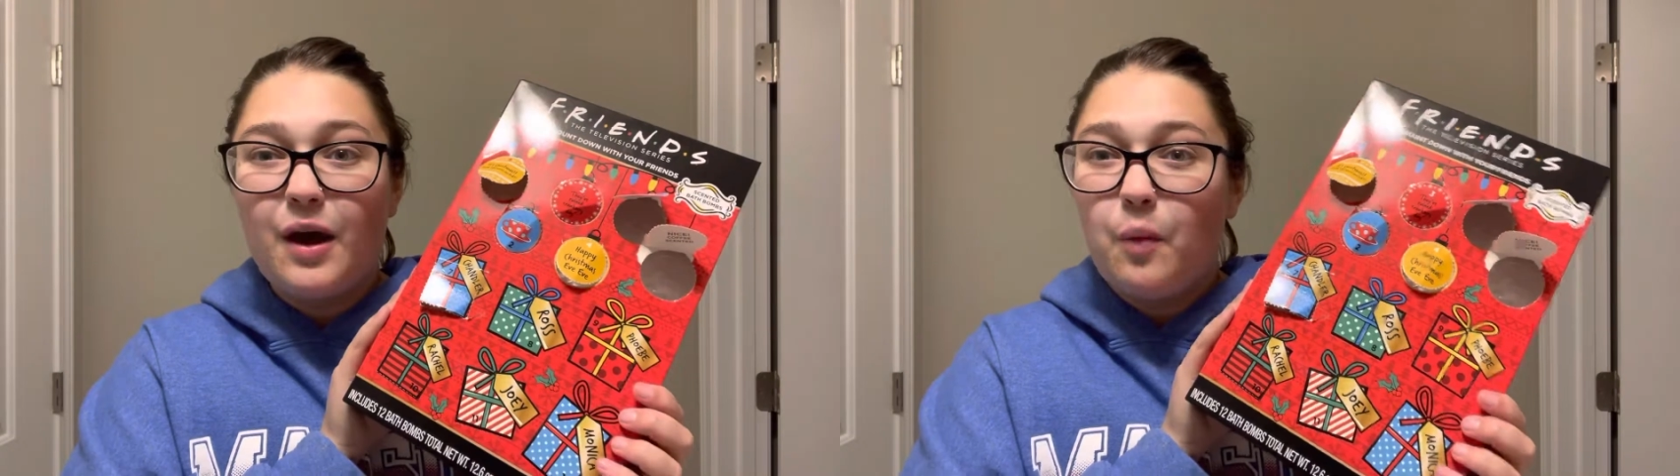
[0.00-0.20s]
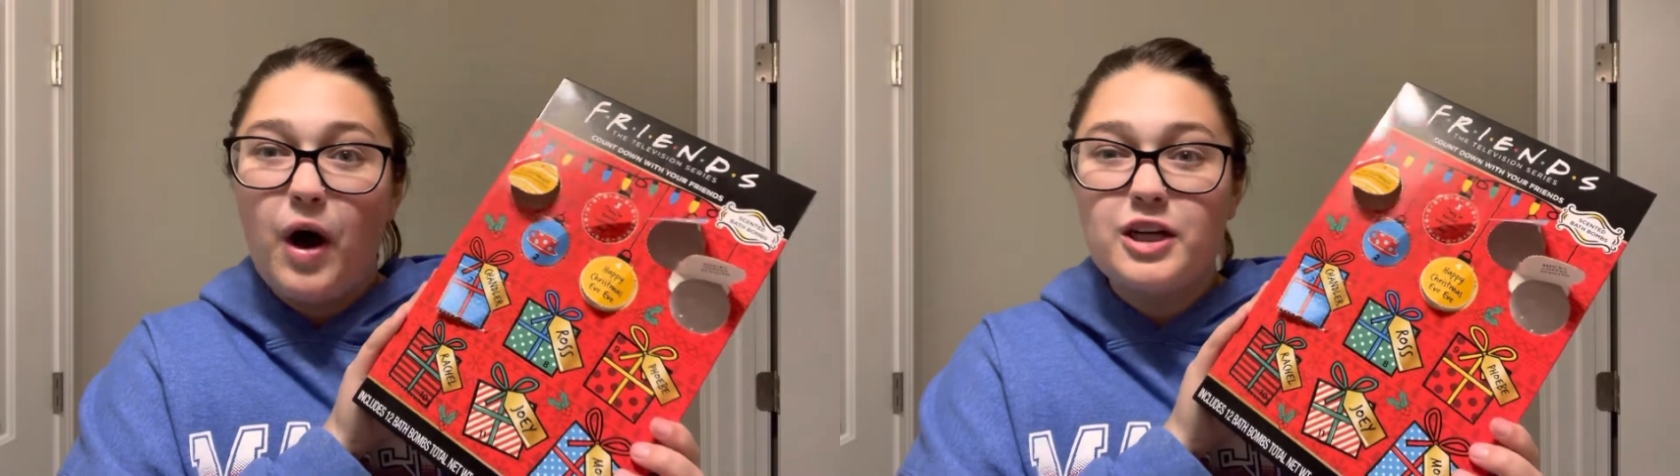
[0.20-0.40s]

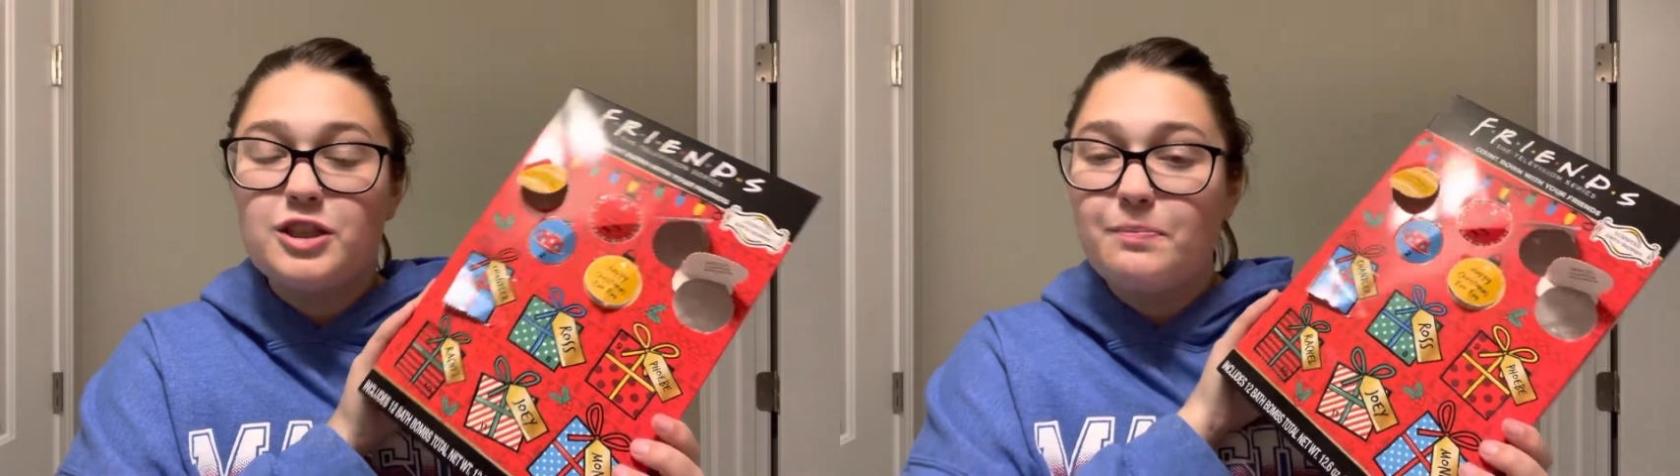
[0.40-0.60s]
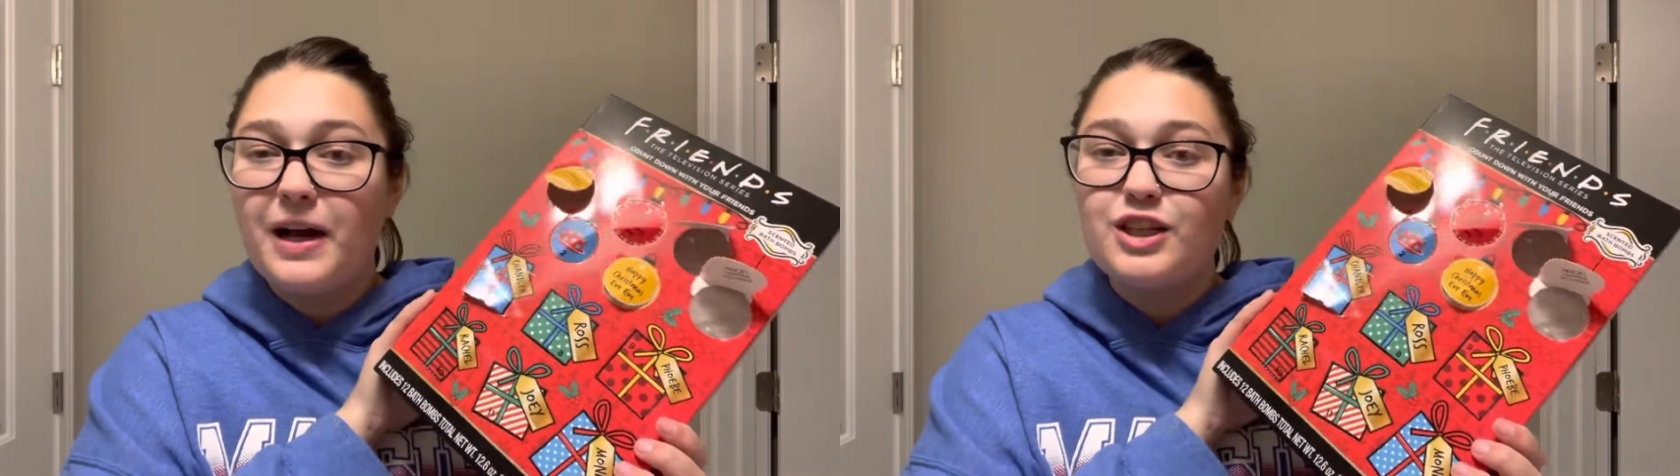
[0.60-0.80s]

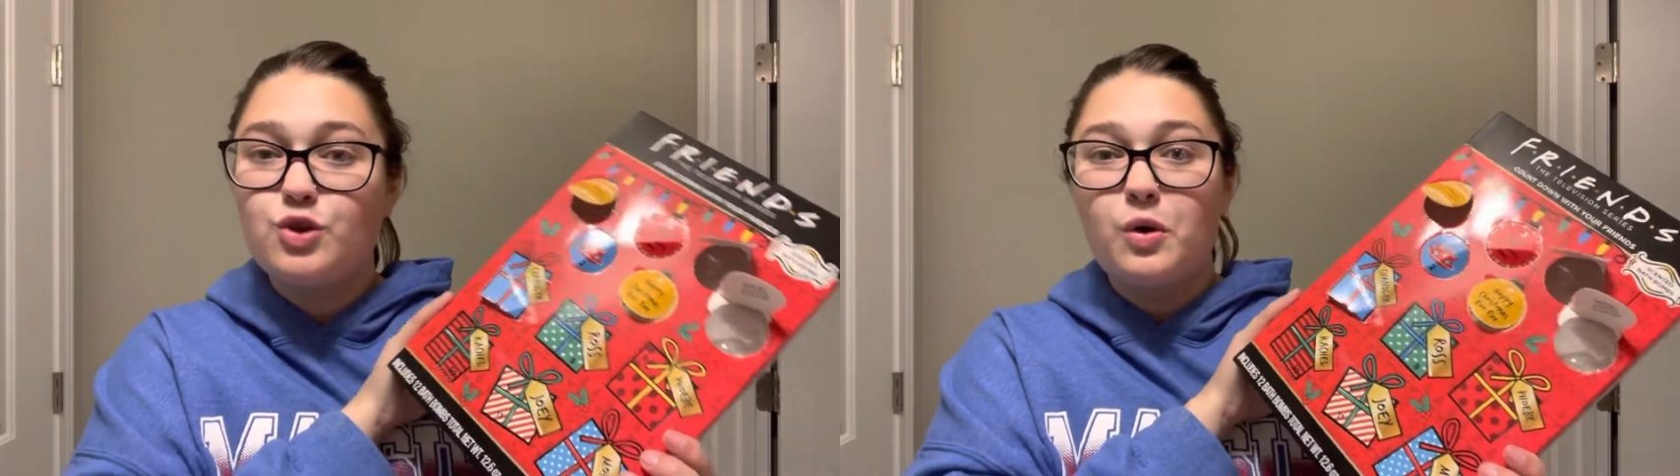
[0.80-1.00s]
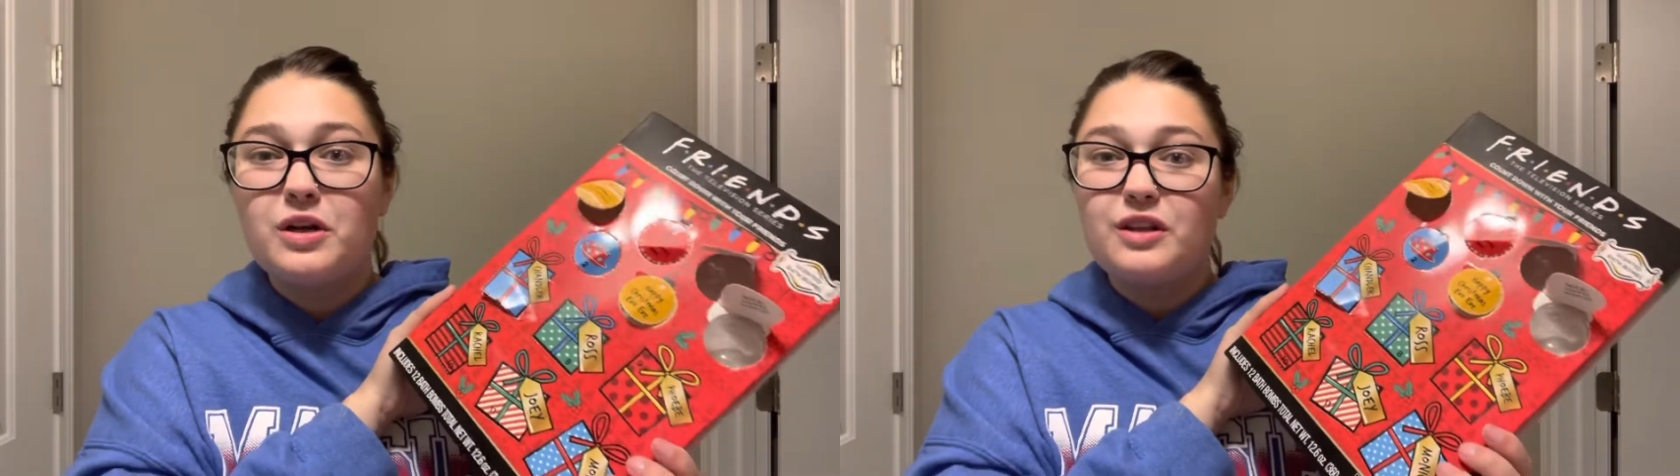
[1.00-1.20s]
watch my
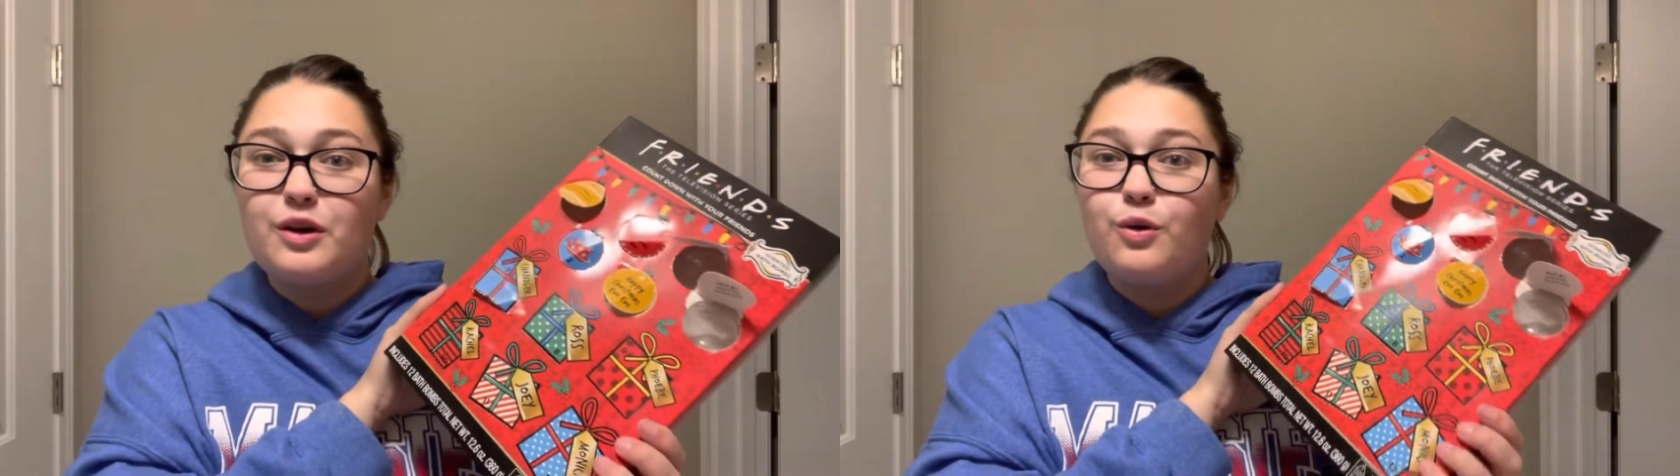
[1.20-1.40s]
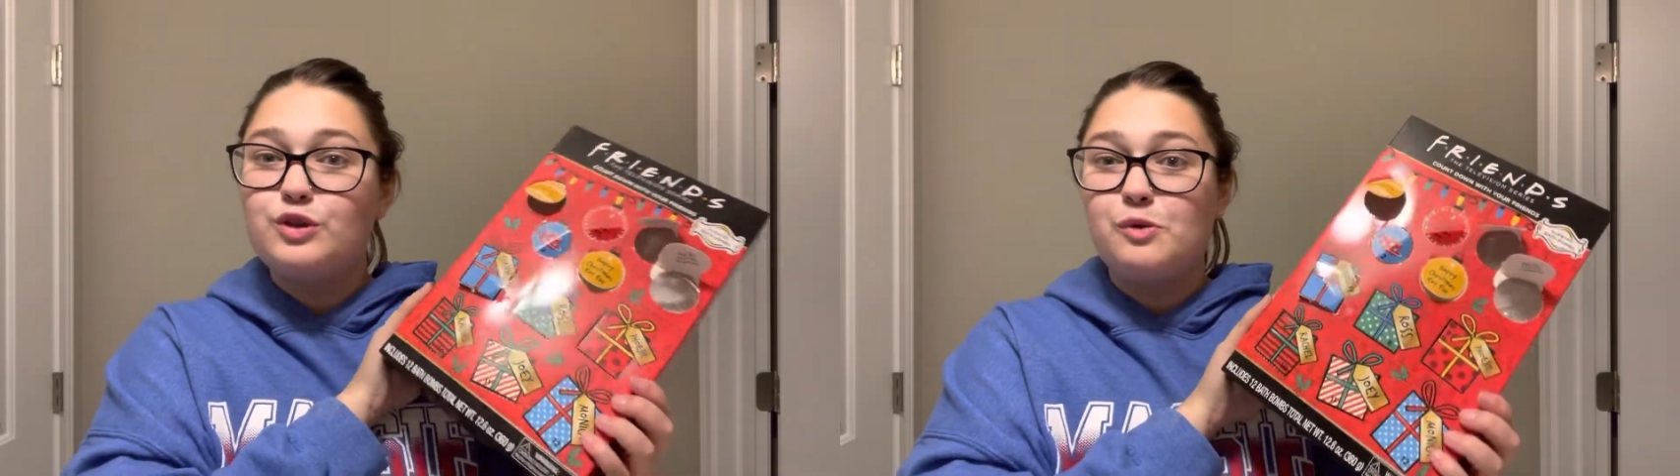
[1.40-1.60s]
short
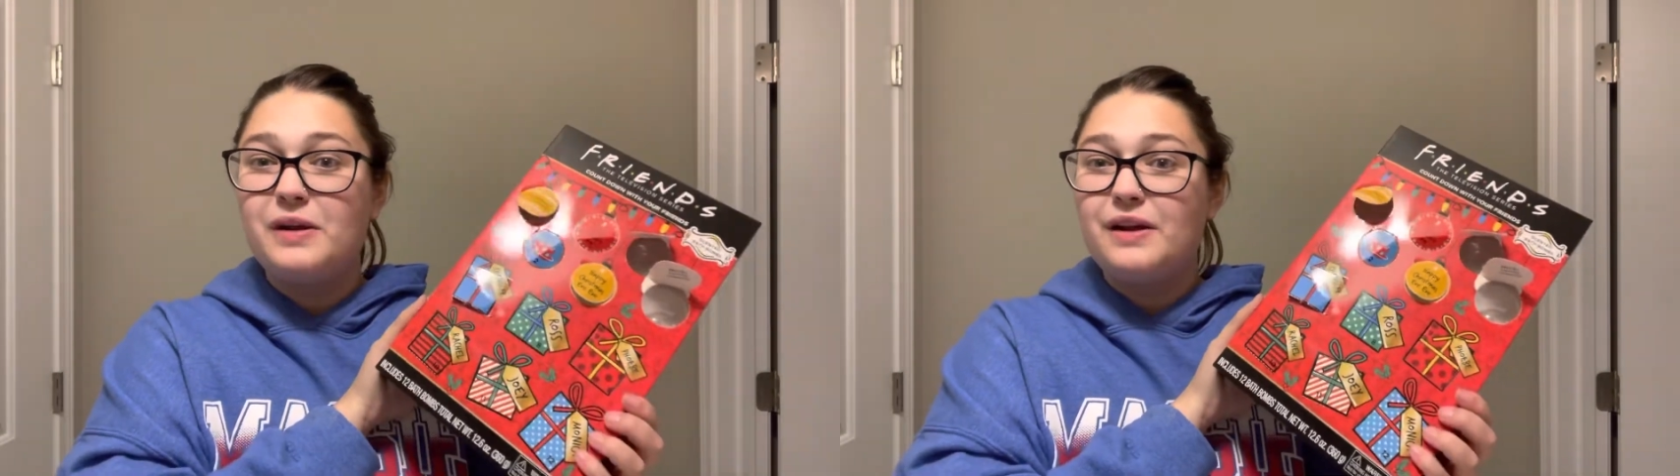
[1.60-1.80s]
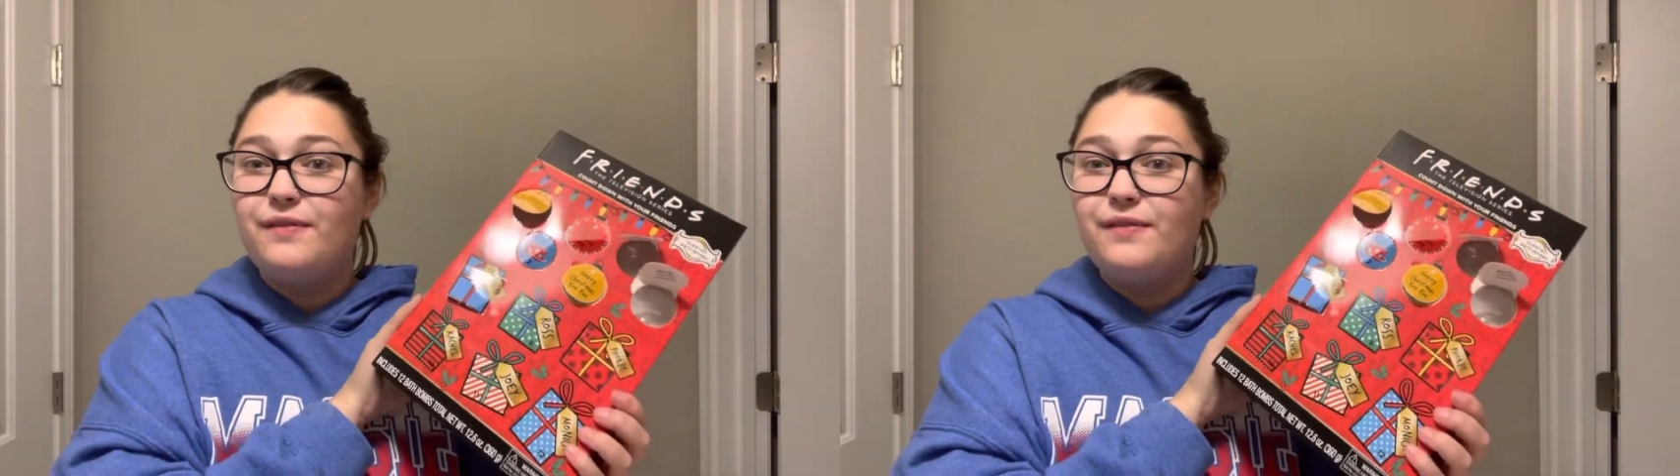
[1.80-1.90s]
little 2-minute